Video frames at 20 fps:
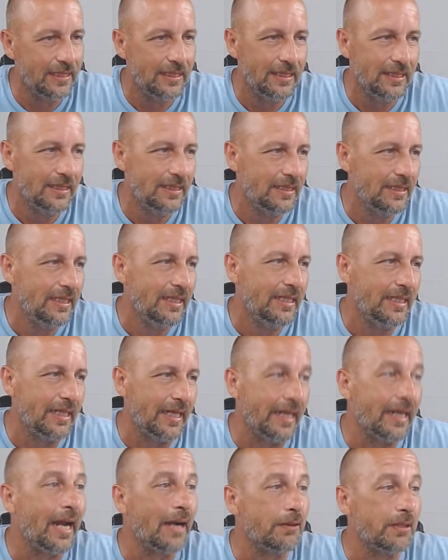
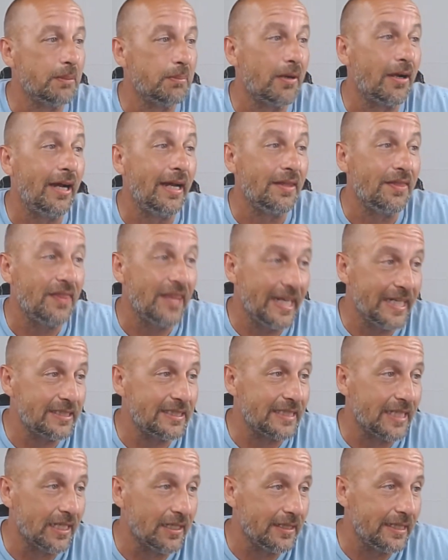And I replied,
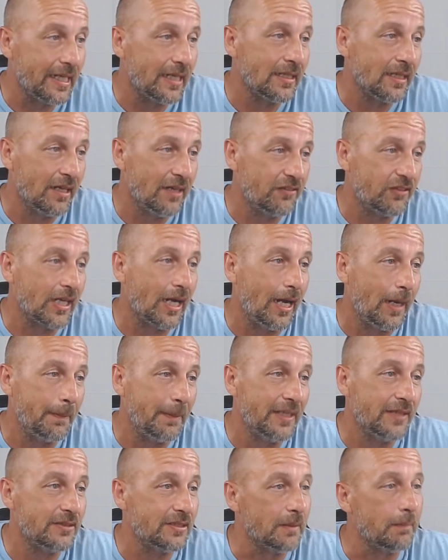thanks, Kelly. I love
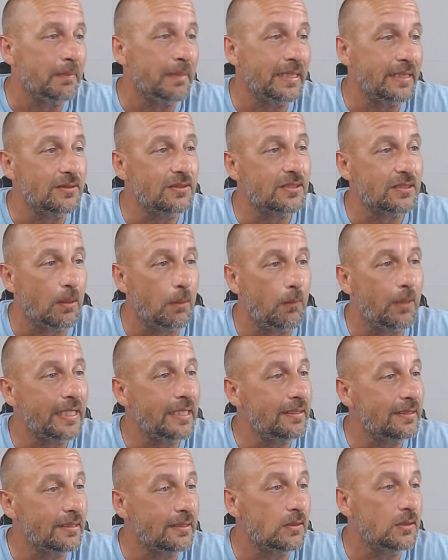comments. It means
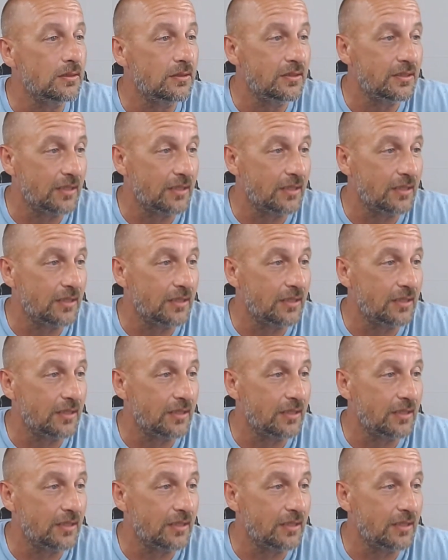someone